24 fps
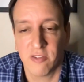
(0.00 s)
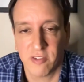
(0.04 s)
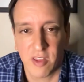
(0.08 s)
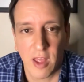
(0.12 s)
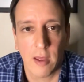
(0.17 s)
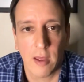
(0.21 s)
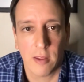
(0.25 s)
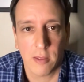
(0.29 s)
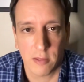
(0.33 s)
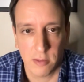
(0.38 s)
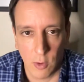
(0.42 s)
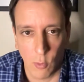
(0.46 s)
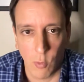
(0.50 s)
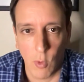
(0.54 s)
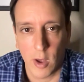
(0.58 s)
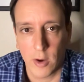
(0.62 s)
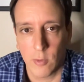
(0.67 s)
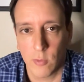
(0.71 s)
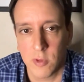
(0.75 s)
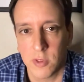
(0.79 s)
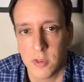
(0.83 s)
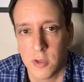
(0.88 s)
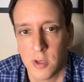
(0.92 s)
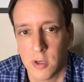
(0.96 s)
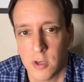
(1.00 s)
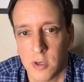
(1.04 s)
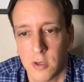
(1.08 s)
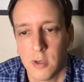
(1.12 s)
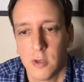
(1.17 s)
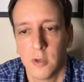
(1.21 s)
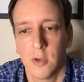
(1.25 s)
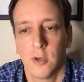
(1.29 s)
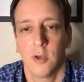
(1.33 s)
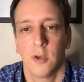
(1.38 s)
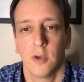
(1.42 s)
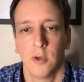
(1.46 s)
is that the one with the
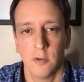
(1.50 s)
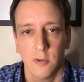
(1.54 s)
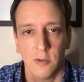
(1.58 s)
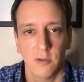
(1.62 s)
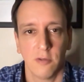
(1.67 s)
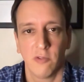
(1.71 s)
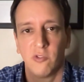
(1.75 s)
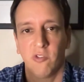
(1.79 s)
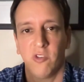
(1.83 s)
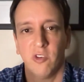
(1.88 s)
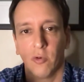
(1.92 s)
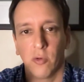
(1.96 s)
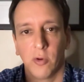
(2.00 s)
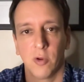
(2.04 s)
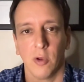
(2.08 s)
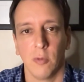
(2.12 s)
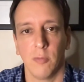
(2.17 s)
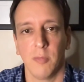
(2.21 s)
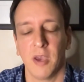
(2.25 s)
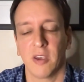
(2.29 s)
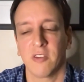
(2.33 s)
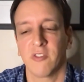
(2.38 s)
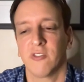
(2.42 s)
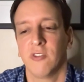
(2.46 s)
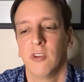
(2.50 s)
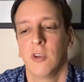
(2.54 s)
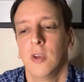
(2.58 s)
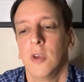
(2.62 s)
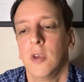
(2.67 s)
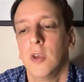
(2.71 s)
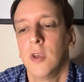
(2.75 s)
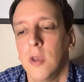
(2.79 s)
cereal mix.